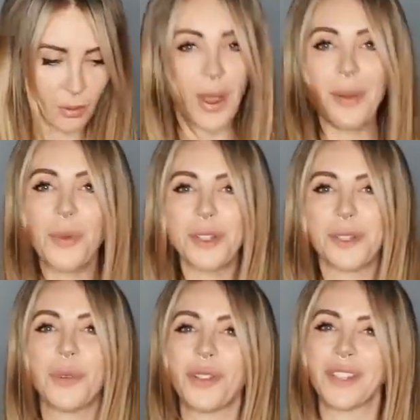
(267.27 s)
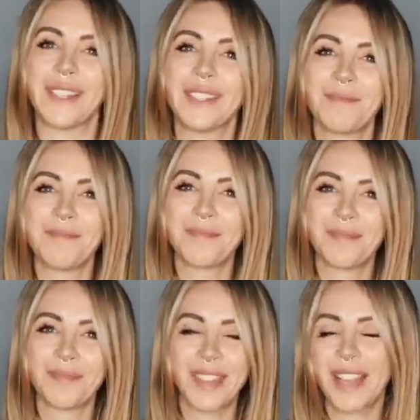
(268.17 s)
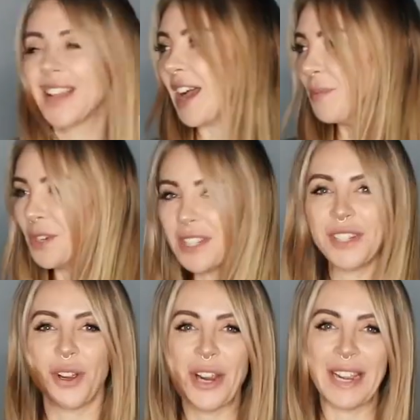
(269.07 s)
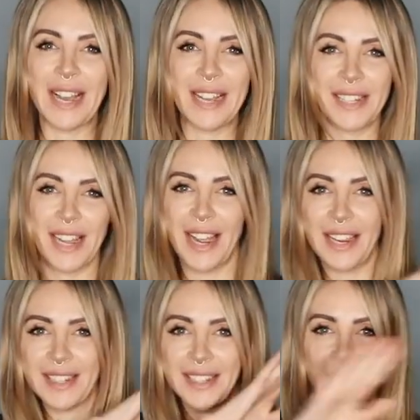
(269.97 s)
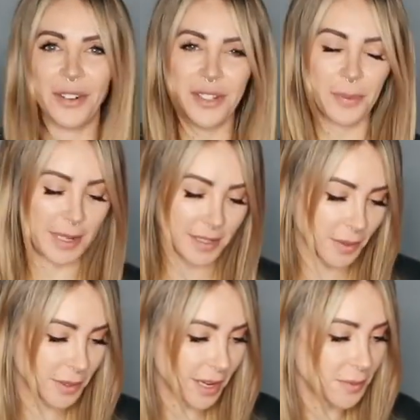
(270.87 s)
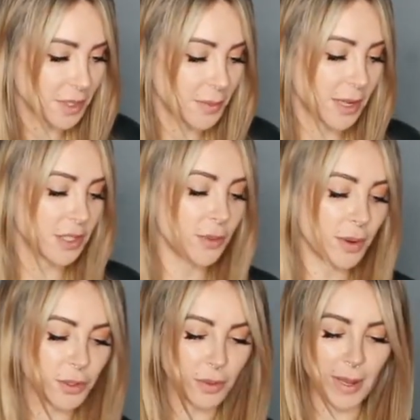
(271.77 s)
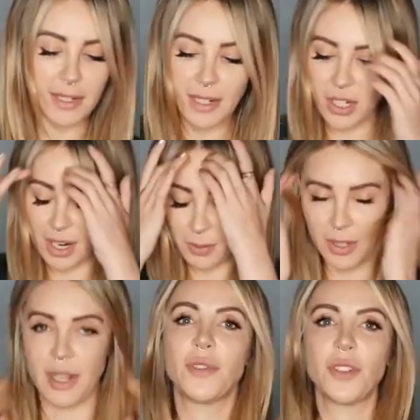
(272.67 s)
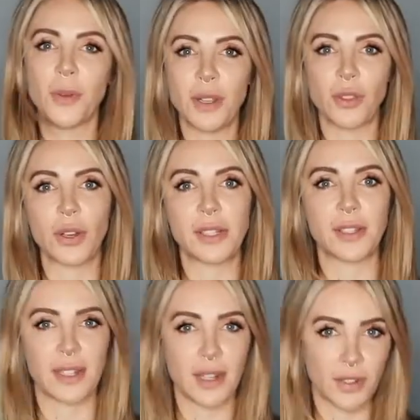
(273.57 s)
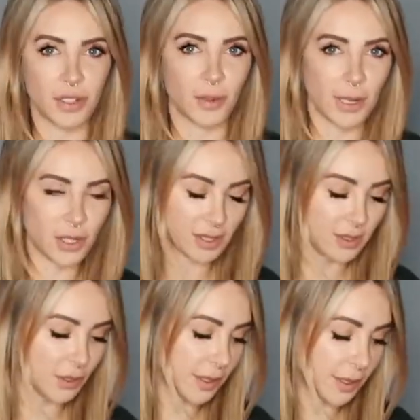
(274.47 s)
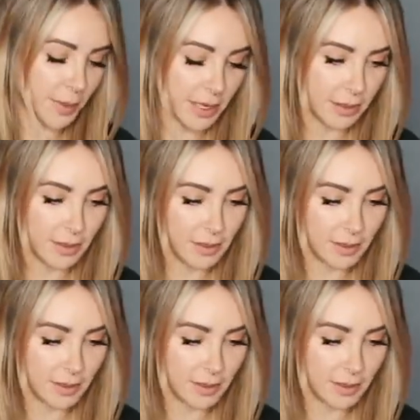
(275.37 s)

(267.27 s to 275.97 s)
way more smoothly. I'm really sorry, guys. I cannot speak sometimes, especially when I'm talking about DJing, because I have so many thoughts because I love it so much and it's all I think about.